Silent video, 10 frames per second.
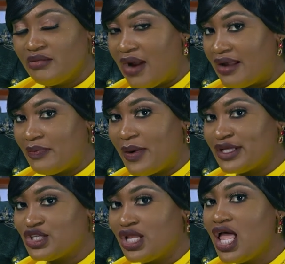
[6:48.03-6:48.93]
Marry the
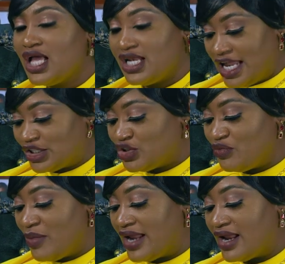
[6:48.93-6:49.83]
person that
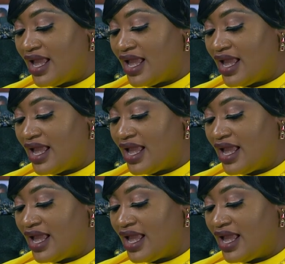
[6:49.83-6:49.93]
you've met,